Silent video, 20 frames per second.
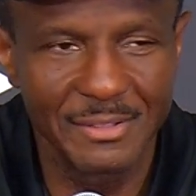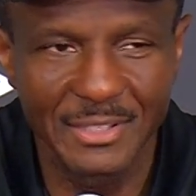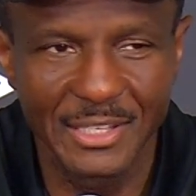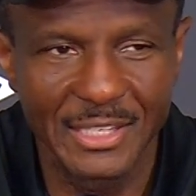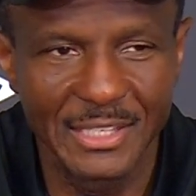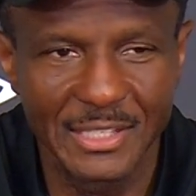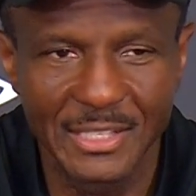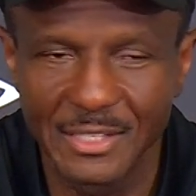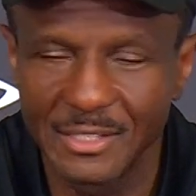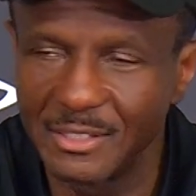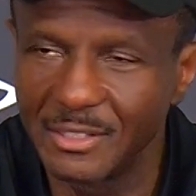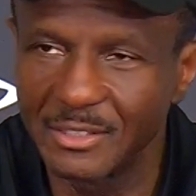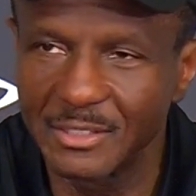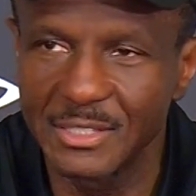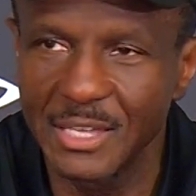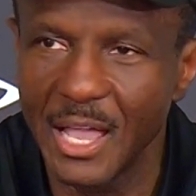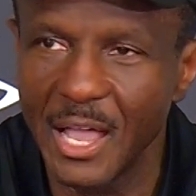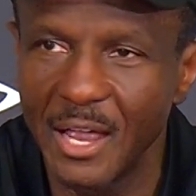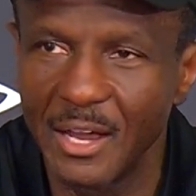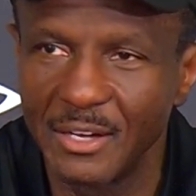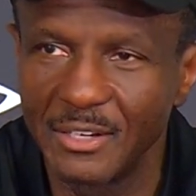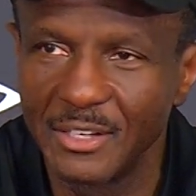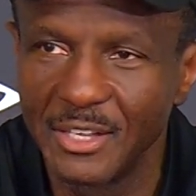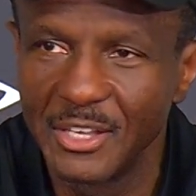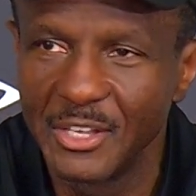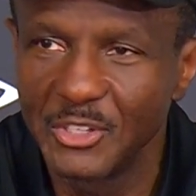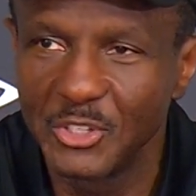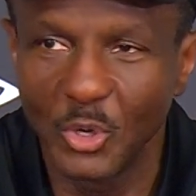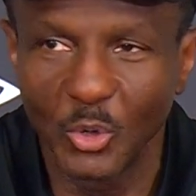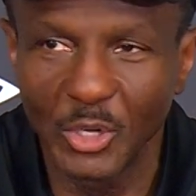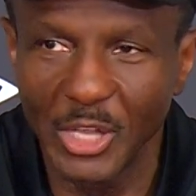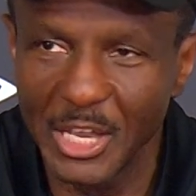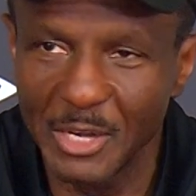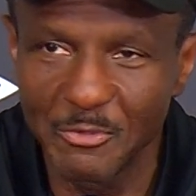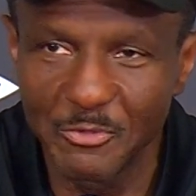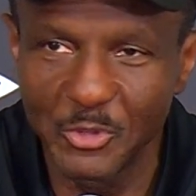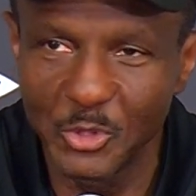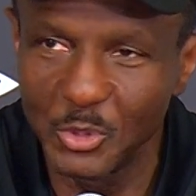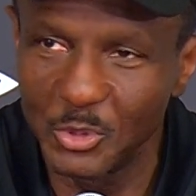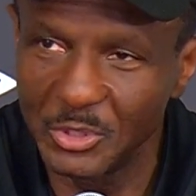He didn't look tired. Don't let
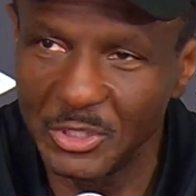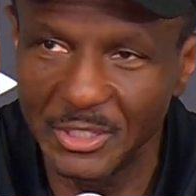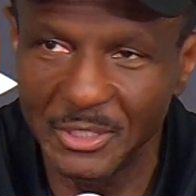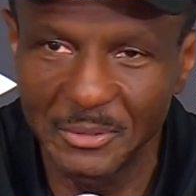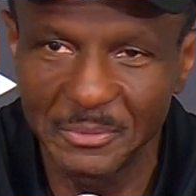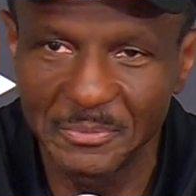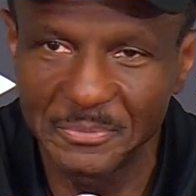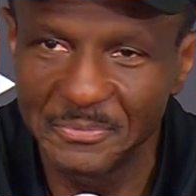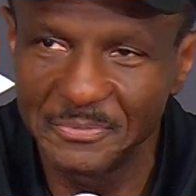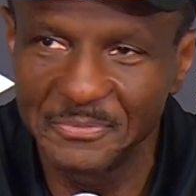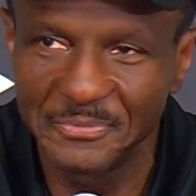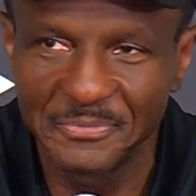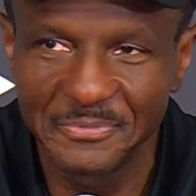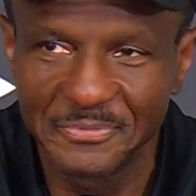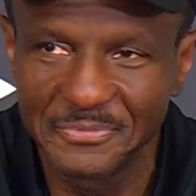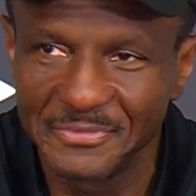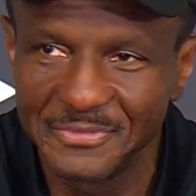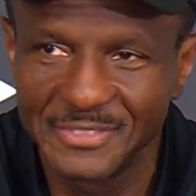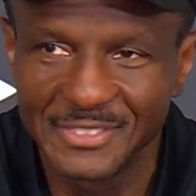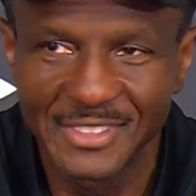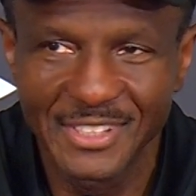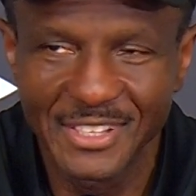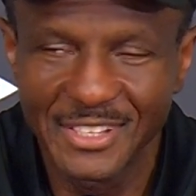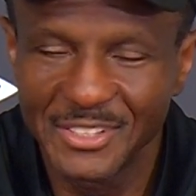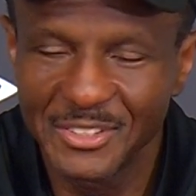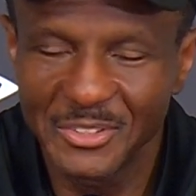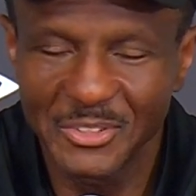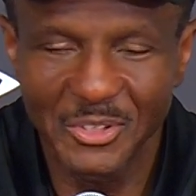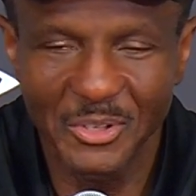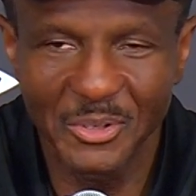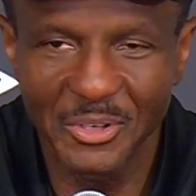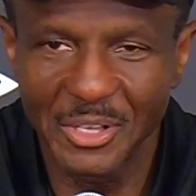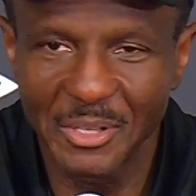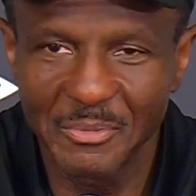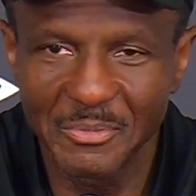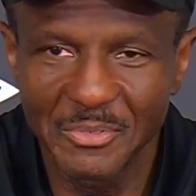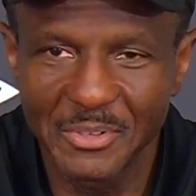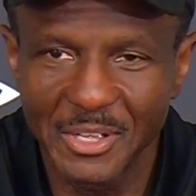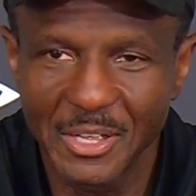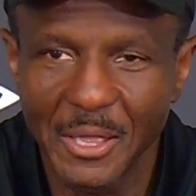him fool you. You talked
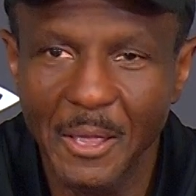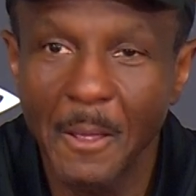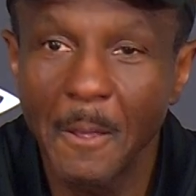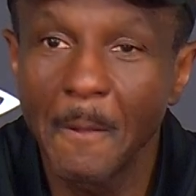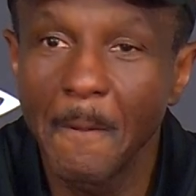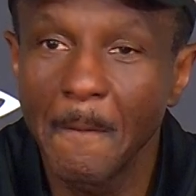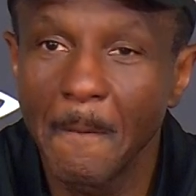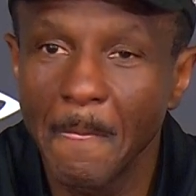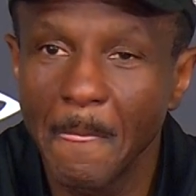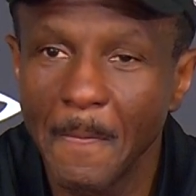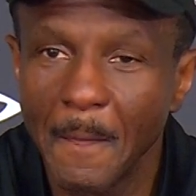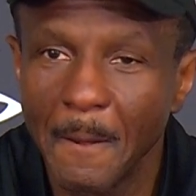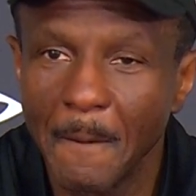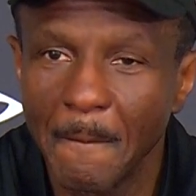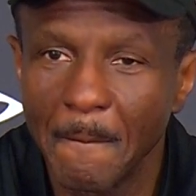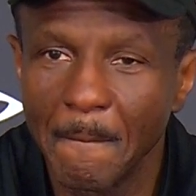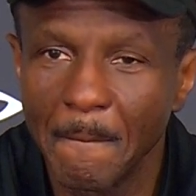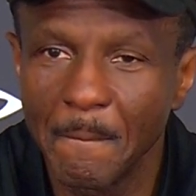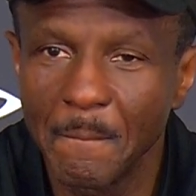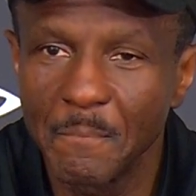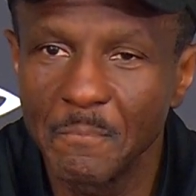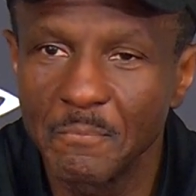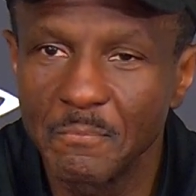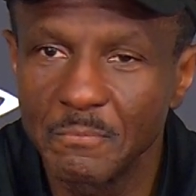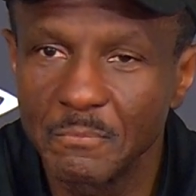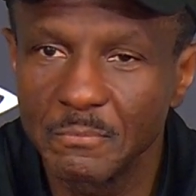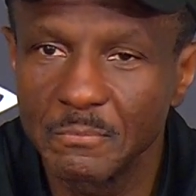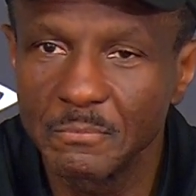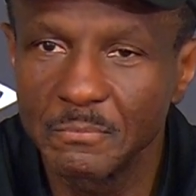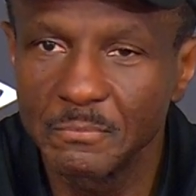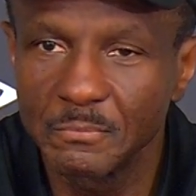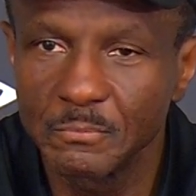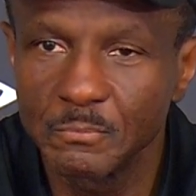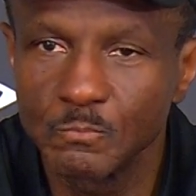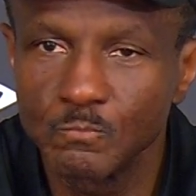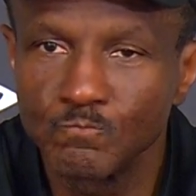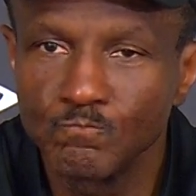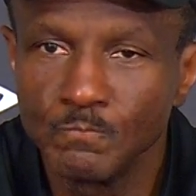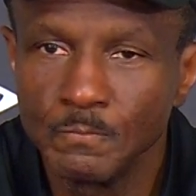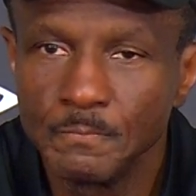about the confidence you guys have. Many of the
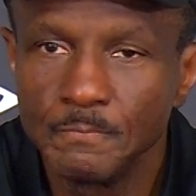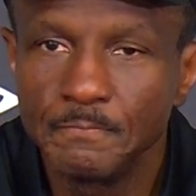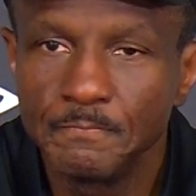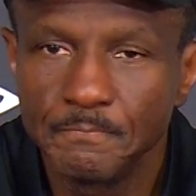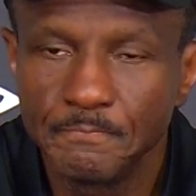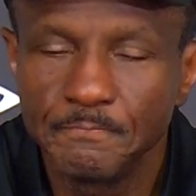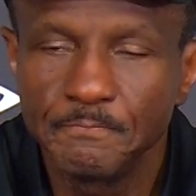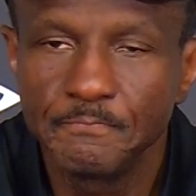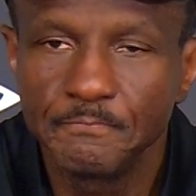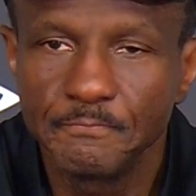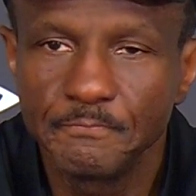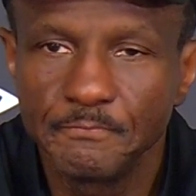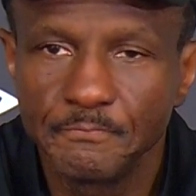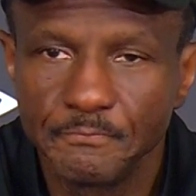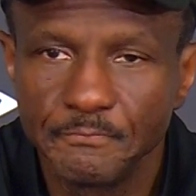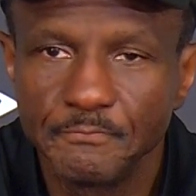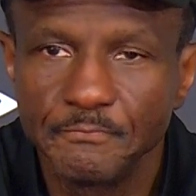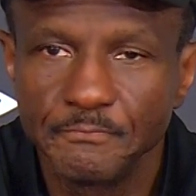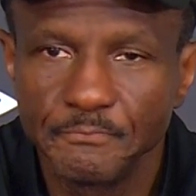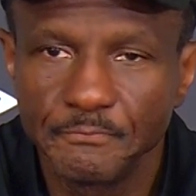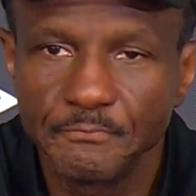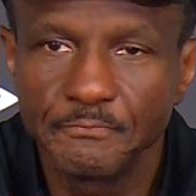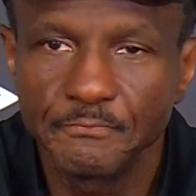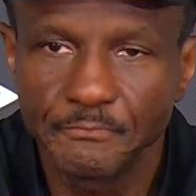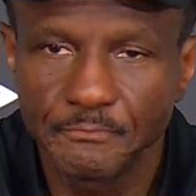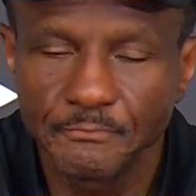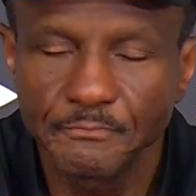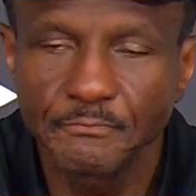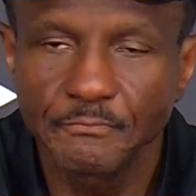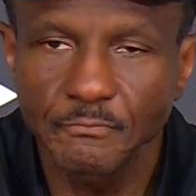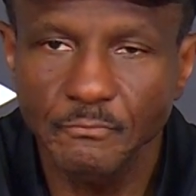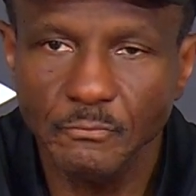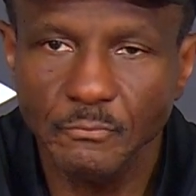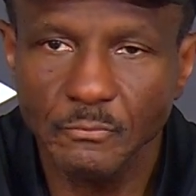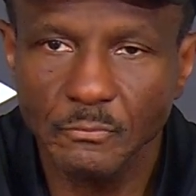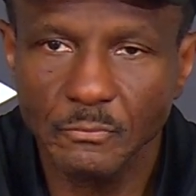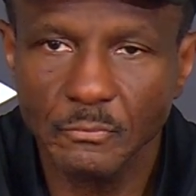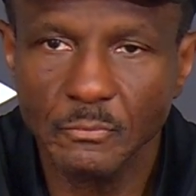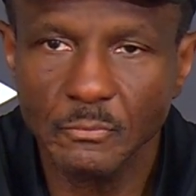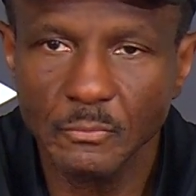players here talk about the high degree of confidence. Is
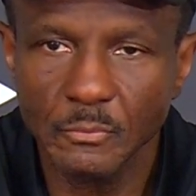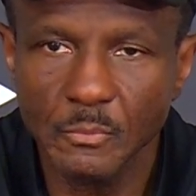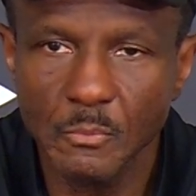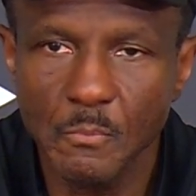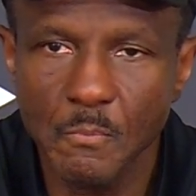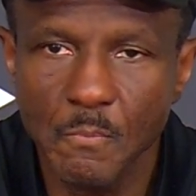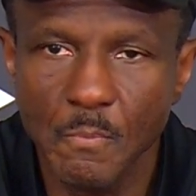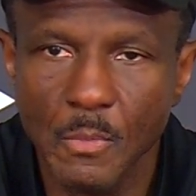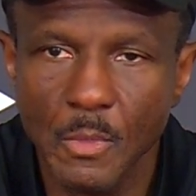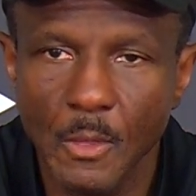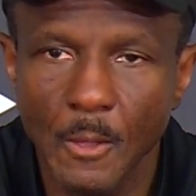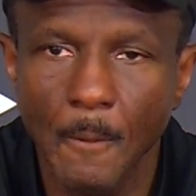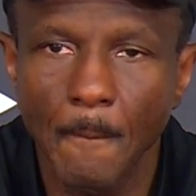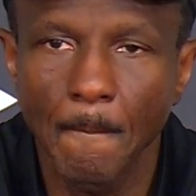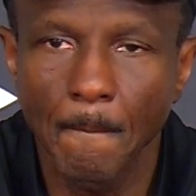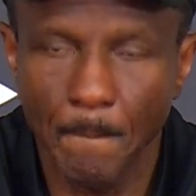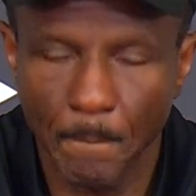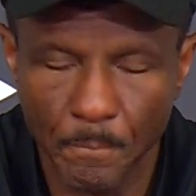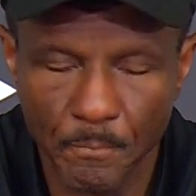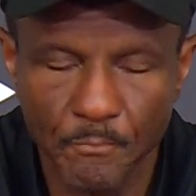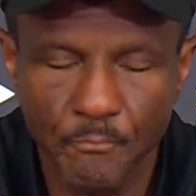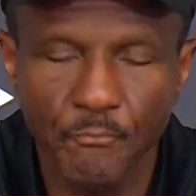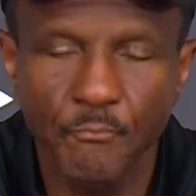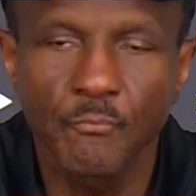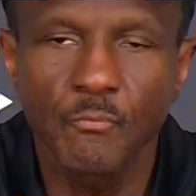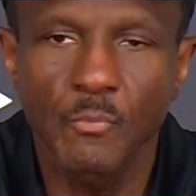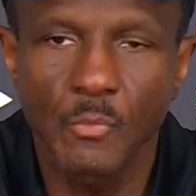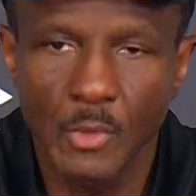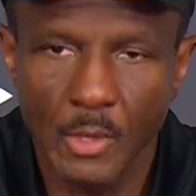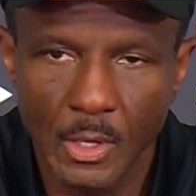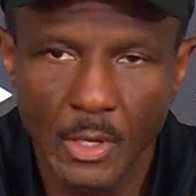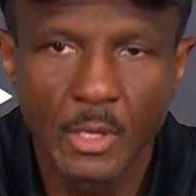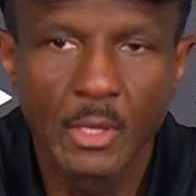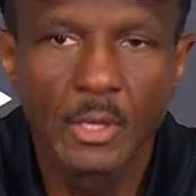it a different feeling from years past?